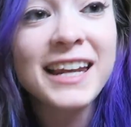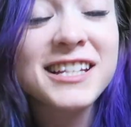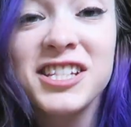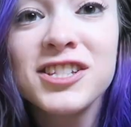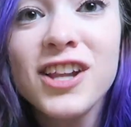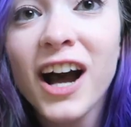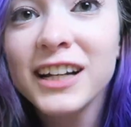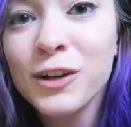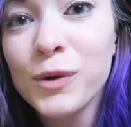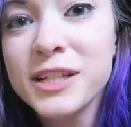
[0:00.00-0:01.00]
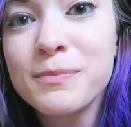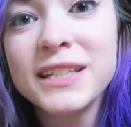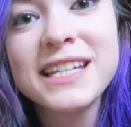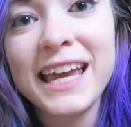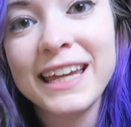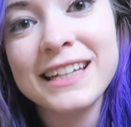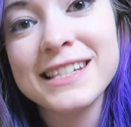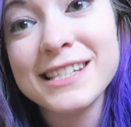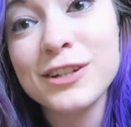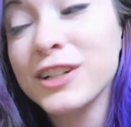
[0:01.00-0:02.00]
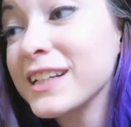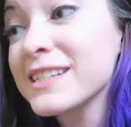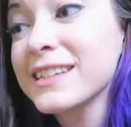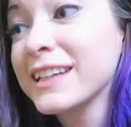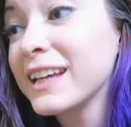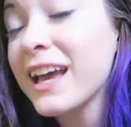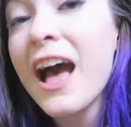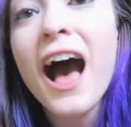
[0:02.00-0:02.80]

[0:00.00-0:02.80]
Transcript: and it's not going to be taken seriously.